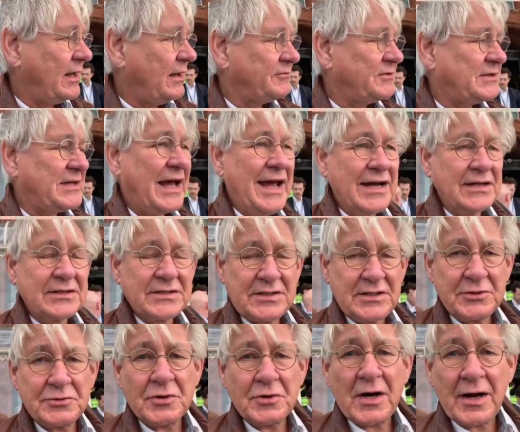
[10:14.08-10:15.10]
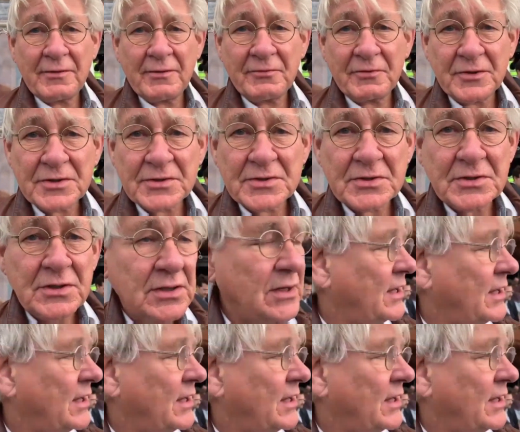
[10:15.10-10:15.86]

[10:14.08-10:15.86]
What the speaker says: have taxi drivers